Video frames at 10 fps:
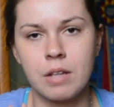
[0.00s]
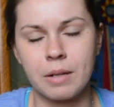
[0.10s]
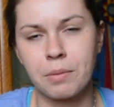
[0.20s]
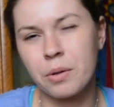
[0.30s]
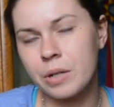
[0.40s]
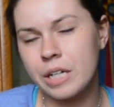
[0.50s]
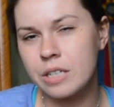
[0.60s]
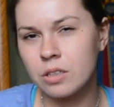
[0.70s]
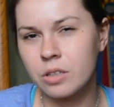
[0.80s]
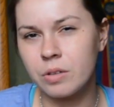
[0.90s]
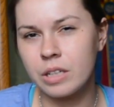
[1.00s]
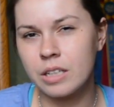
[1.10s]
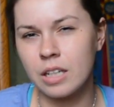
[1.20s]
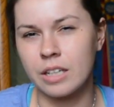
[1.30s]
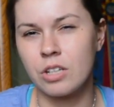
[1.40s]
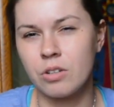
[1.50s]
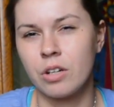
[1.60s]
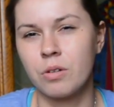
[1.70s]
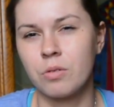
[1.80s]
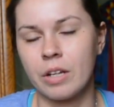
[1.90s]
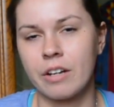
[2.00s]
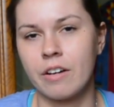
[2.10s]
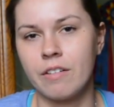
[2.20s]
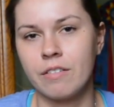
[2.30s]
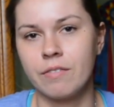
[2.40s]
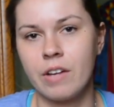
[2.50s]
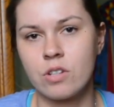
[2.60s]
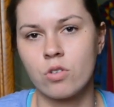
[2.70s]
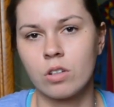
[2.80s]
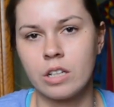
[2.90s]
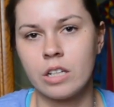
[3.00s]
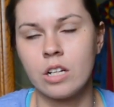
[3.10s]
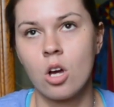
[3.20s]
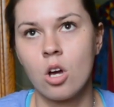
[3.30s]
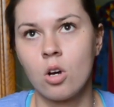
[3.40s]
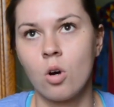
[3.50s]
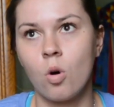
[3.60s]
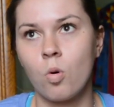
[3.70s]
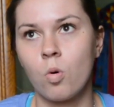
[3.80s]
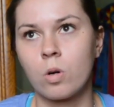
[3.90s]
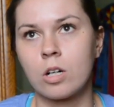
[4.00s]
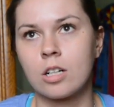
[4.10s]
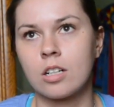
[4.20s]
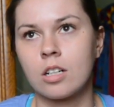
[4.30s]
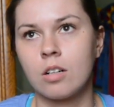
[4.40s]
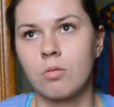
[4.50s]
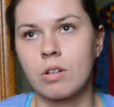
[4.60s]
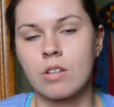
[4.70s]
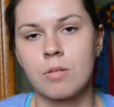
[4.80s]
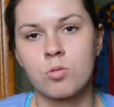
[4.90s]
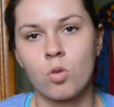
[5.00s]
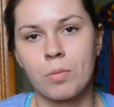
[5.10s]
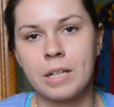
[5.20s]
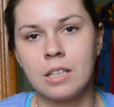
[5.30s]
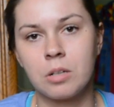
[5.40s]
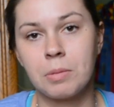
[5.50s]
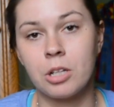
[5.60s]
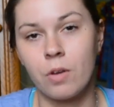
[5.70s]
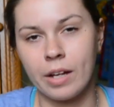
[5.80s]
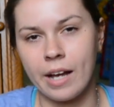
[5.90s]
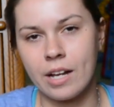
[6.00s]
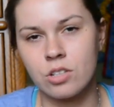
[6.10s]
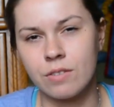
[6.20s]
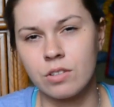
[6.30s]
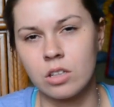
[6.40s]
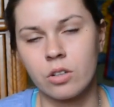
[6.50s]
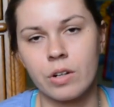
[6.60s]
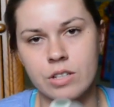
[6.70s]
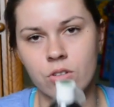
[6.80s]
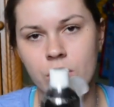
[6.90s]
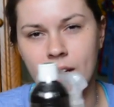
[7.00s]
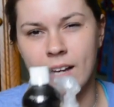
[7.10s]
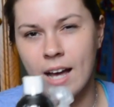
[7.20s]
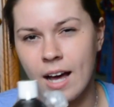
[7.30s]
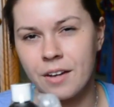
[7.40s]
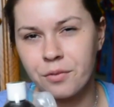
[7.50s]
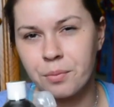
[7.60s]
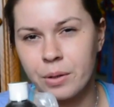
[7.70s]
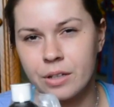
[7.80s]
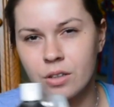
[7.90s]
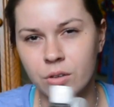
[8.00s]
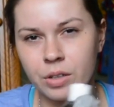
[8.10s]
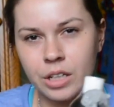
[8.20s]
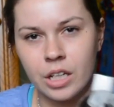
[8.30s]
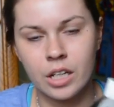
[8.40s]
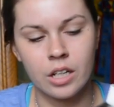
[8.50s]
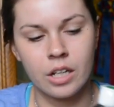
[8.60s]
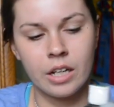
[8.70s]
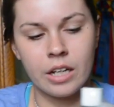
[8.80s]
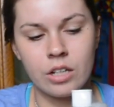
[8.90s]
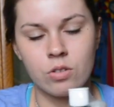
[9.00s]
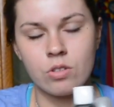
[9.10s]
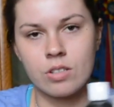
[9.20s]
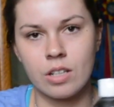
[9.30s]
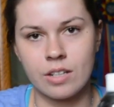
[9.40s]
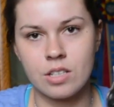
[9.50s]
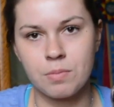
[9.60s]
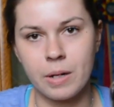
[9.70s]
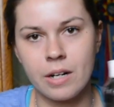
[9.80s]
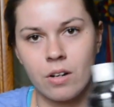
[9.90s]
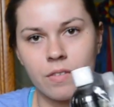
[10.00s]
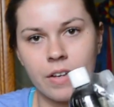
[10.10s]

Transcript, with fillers: like pre-diluted, like you know, like a Vetrolin or with absorbing liniment, you like actually have to dilute it. It's already like kind of pre-diluted, and you just like spray it on